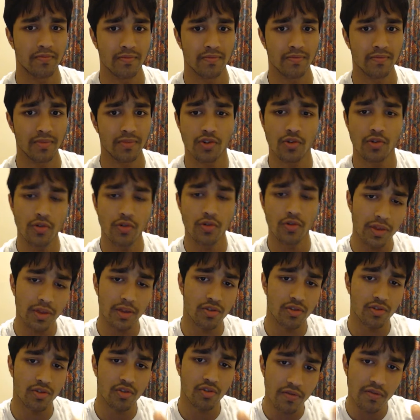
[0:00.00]
The
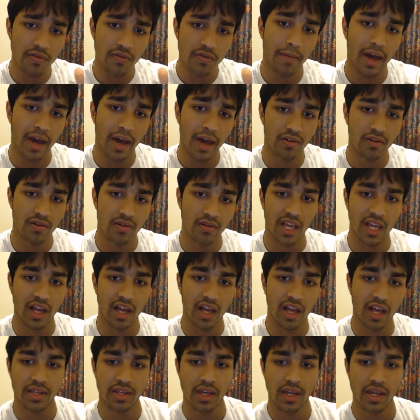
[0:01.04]
truth of the matter is,
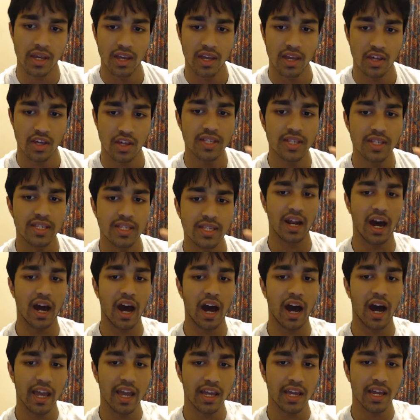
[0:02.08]
Taliz, she said
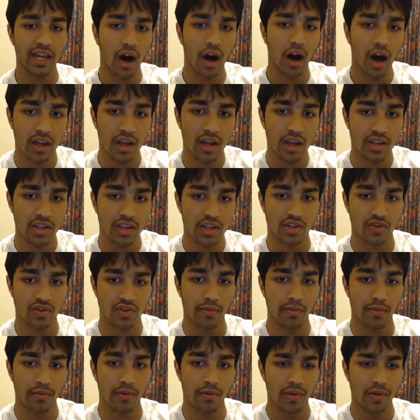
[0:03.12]
I caused
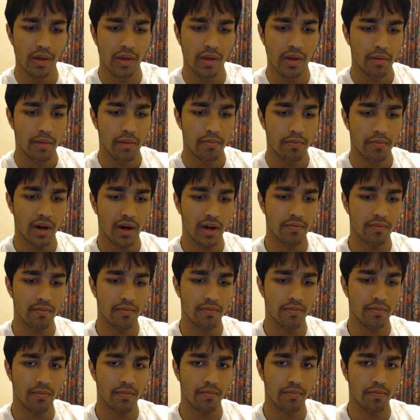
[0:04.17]
trouble. But
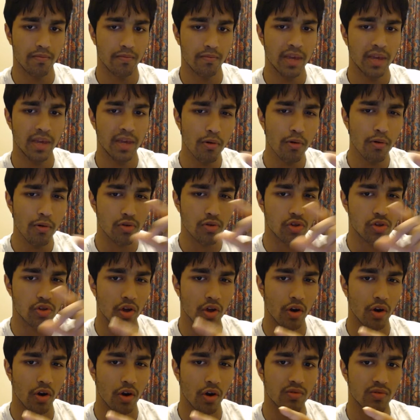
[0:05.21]
people
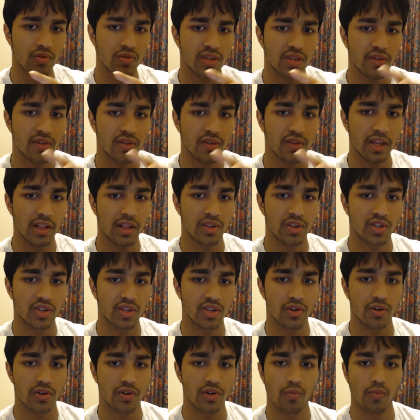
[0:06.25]
chose to feel a
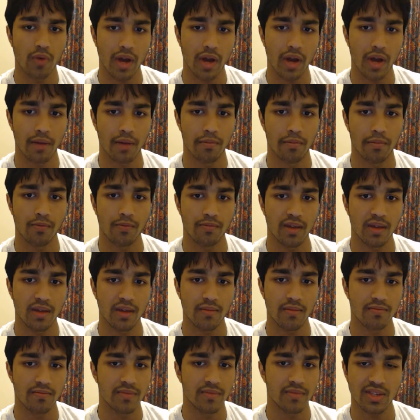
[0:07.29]
certain way about me.
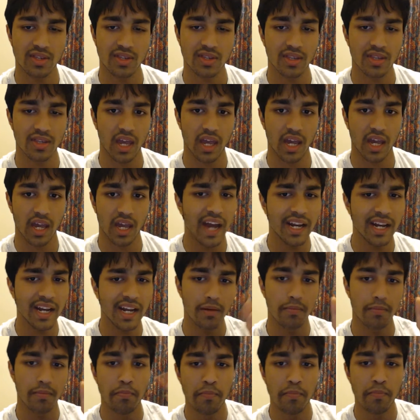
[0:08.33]
That's the thing. I
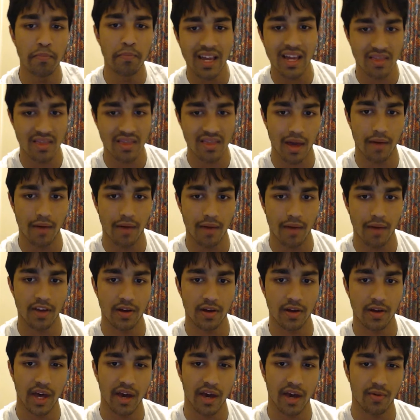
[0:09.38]
didn't make them
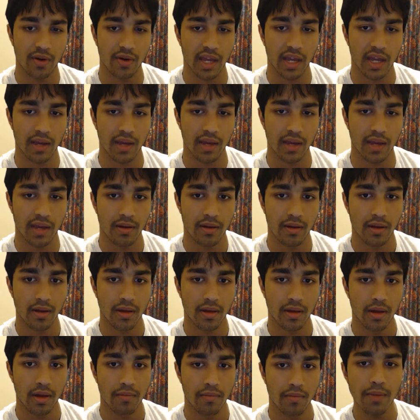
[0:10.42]
feel that way.
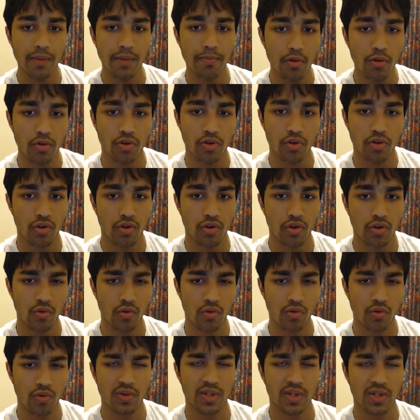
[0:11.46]
People
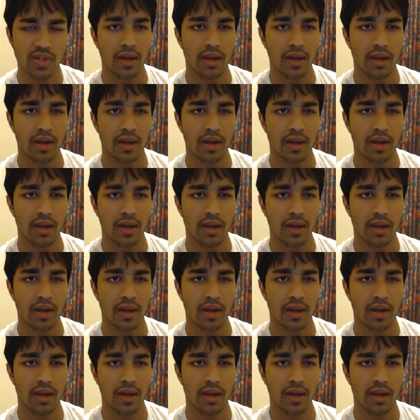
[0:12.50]
choose